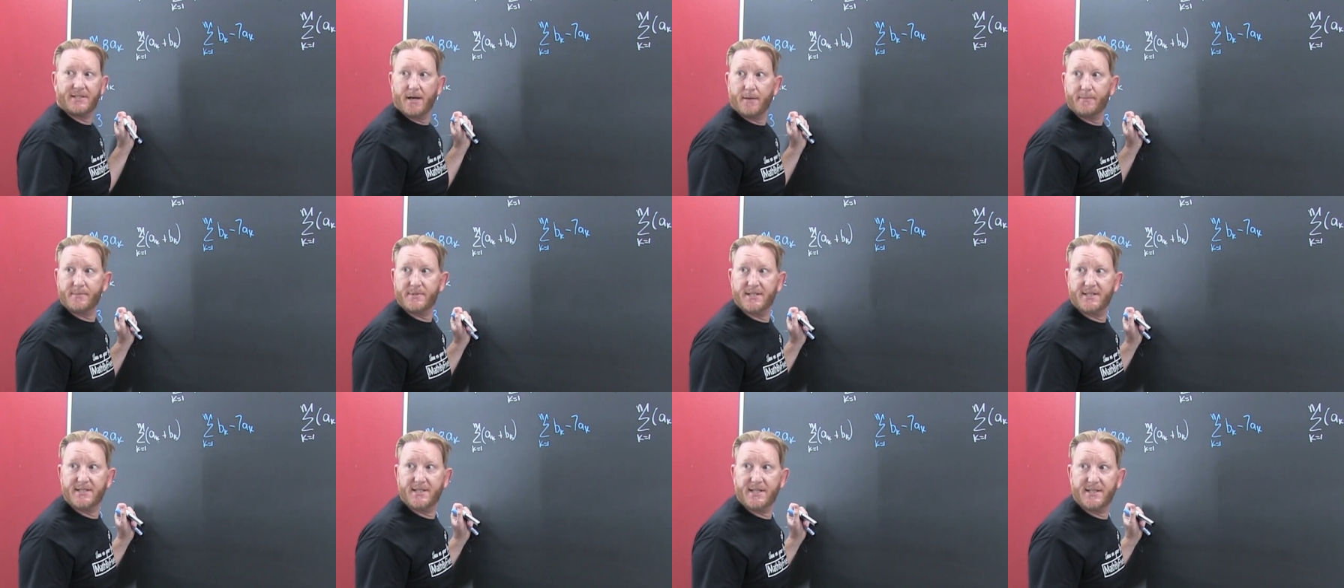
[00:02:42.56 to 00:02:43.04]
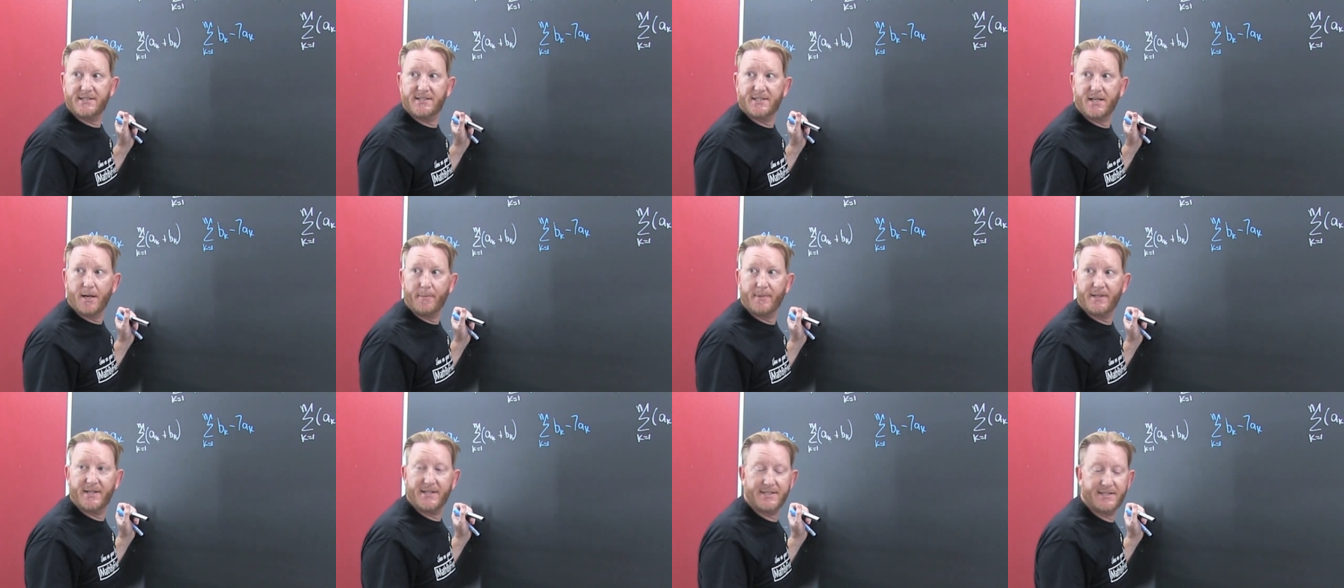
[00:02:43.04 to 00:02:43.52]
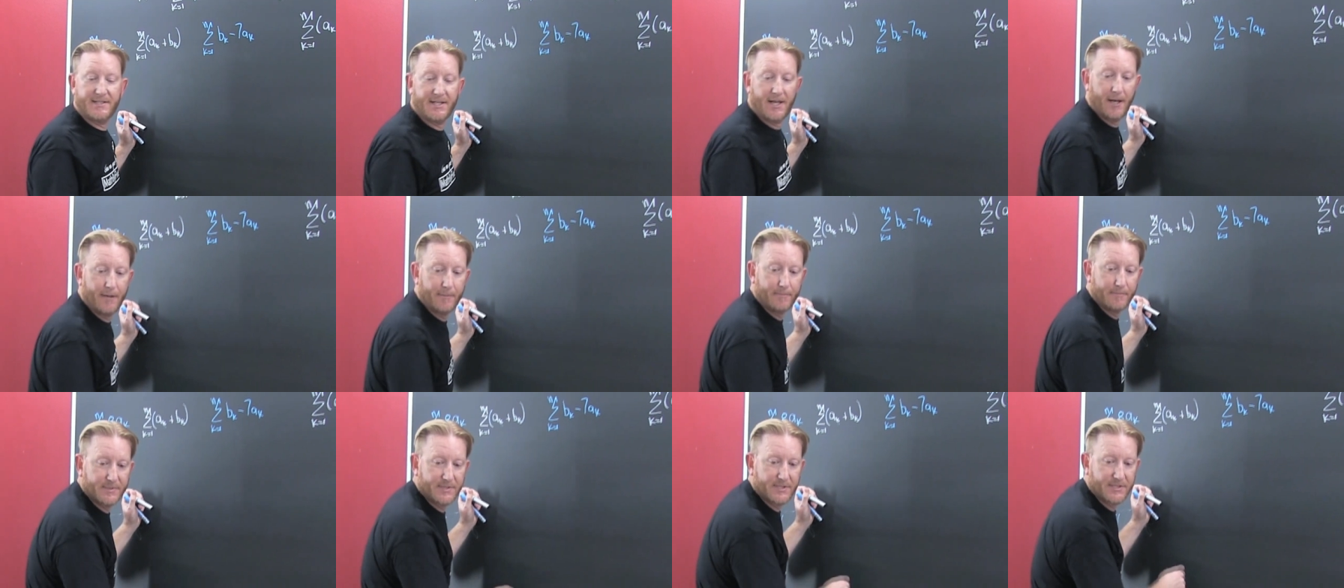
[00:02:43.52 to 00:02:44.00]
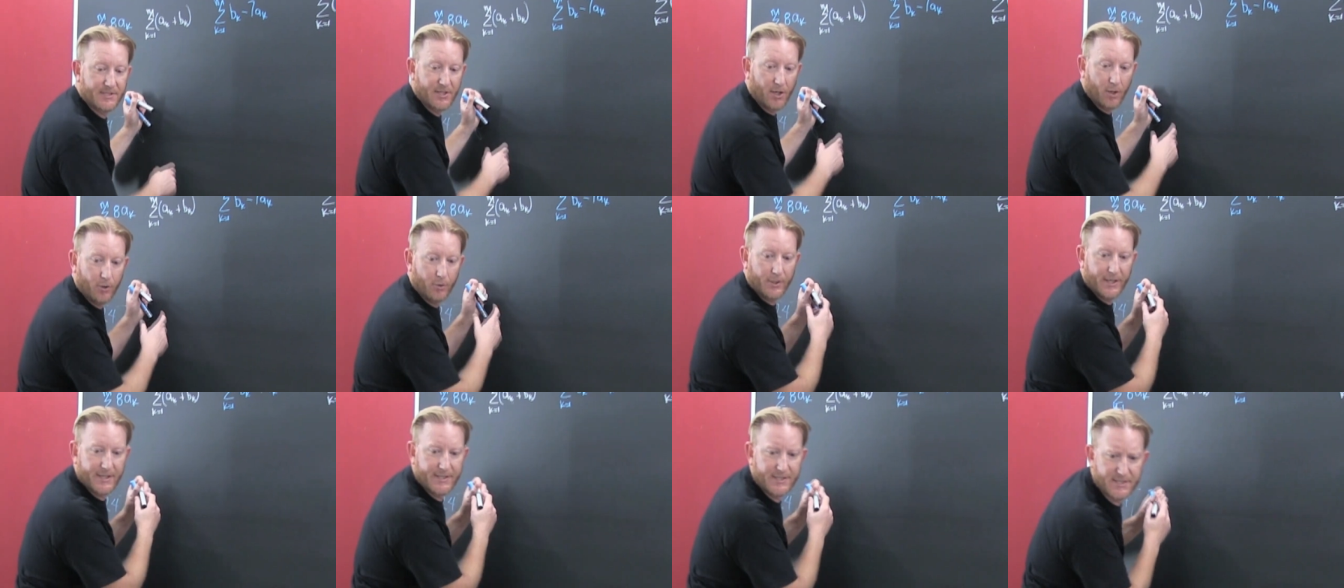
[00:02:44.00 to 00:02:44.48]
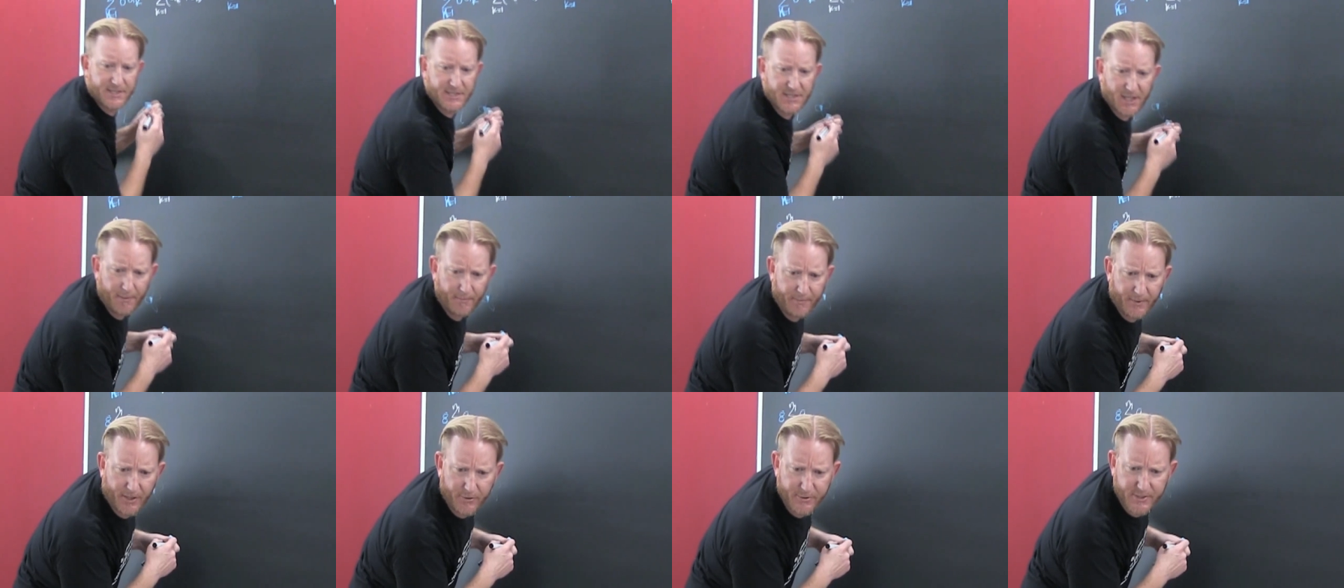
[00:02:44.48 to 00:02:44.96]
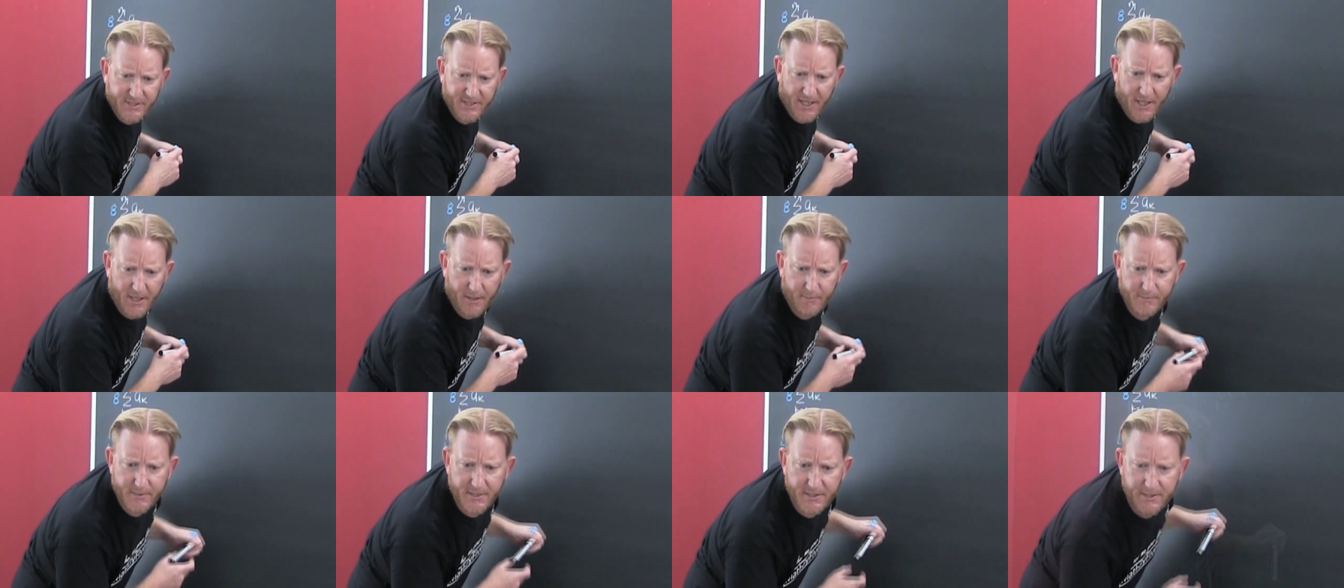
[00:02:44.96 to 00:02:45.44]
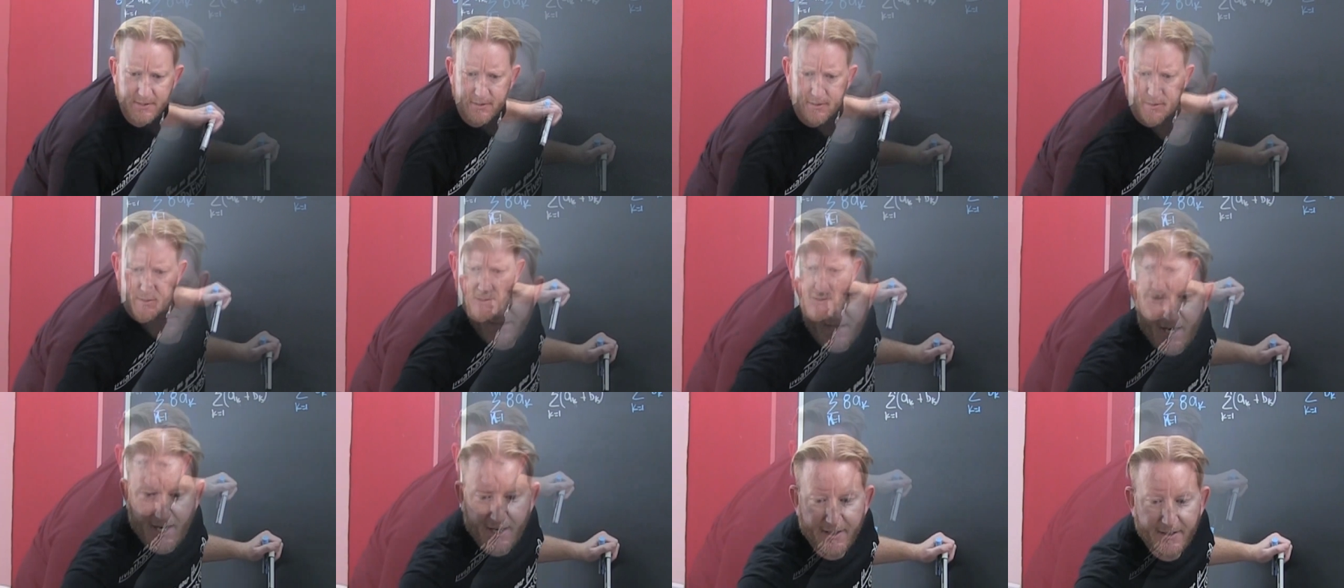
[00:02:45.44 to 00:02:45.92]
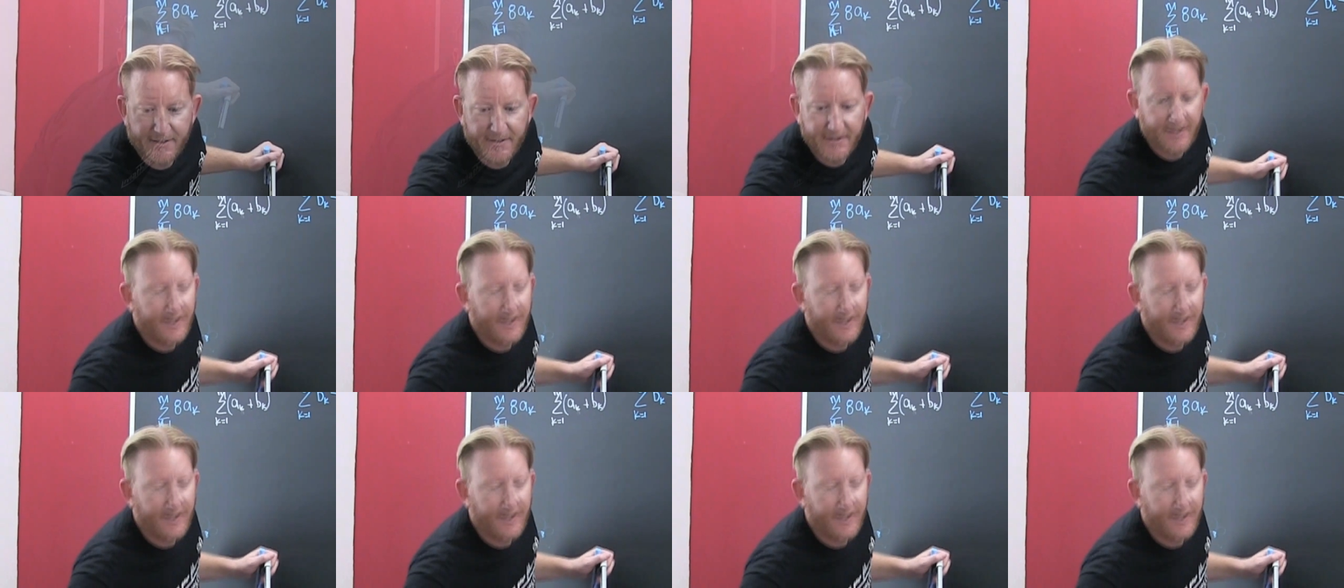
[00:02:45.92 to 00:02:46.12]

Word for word: sums is the sum of the sums. So let's sum those sums. Yeah.